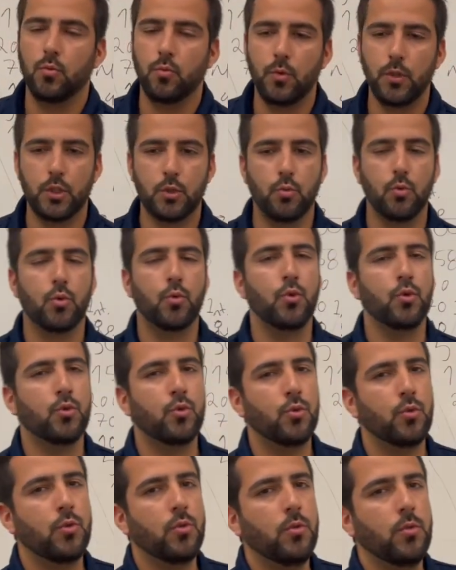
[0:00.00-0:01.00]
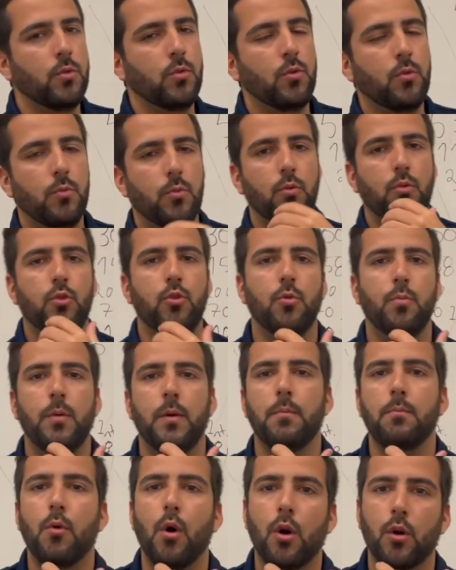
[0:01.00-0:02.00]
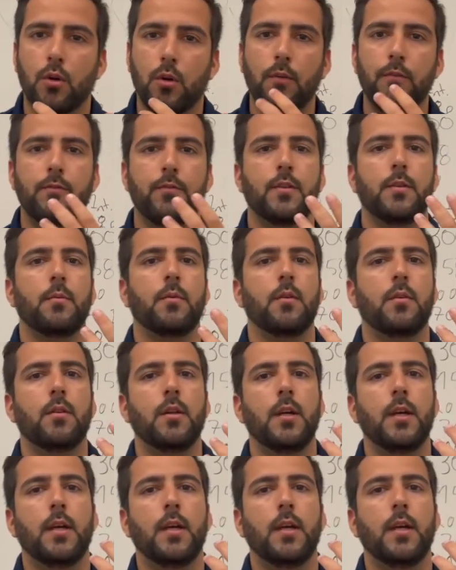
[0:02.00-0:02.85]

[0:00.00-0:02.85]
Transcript: Which recruit would you be more comfortable,